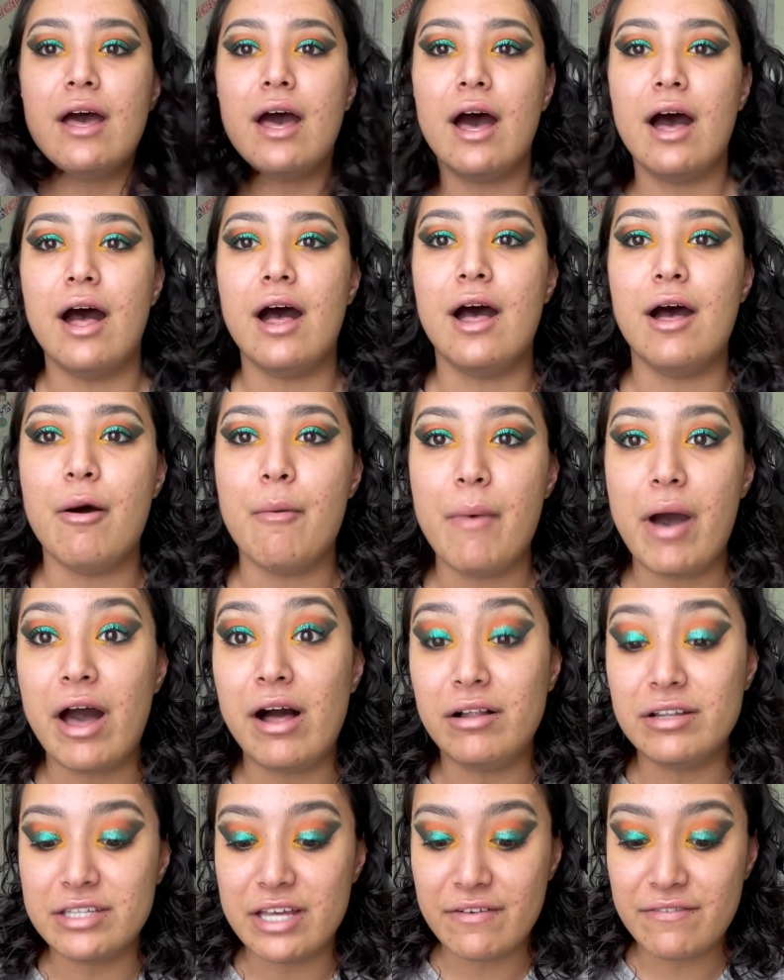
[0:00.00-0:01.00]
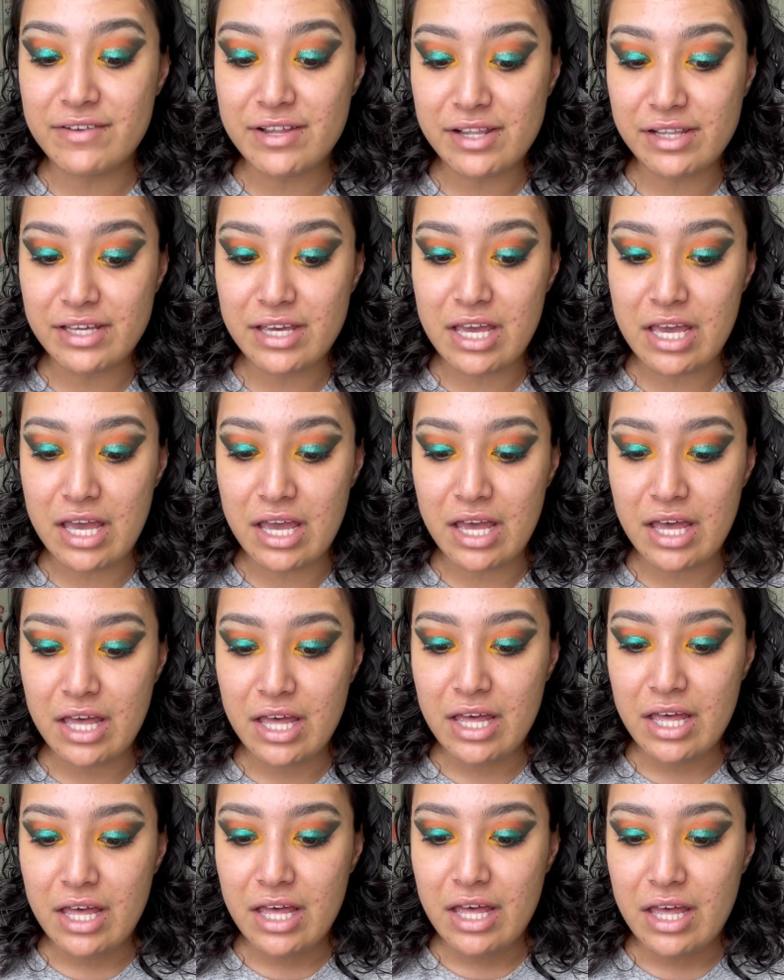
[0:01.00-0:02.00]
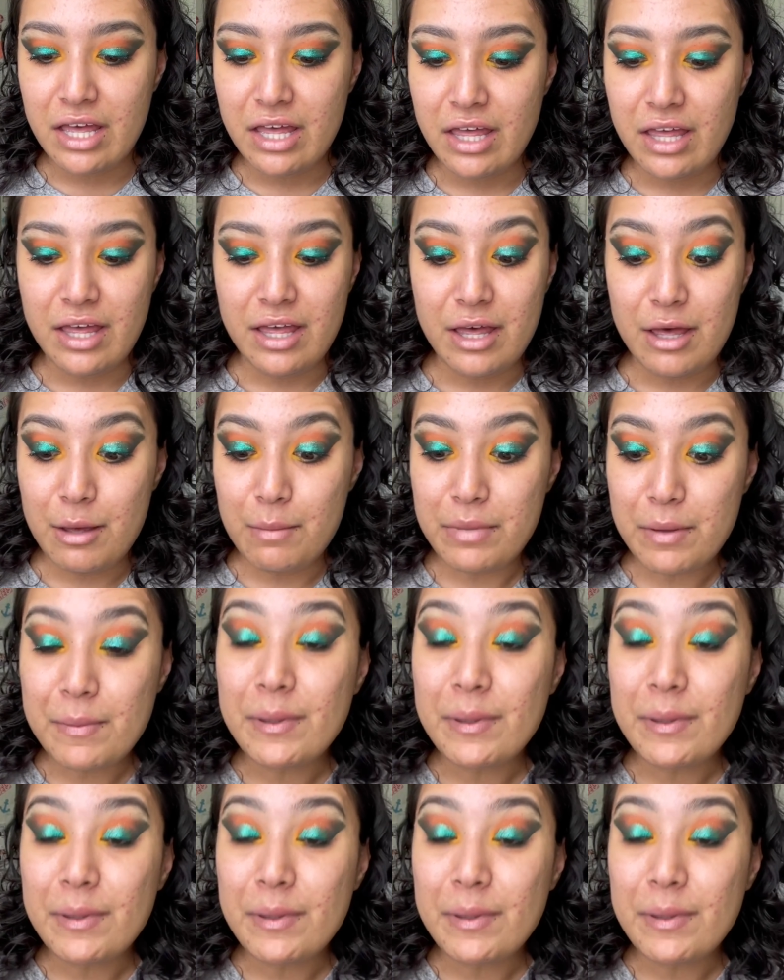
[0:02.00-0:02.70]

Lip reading: I'll definitely be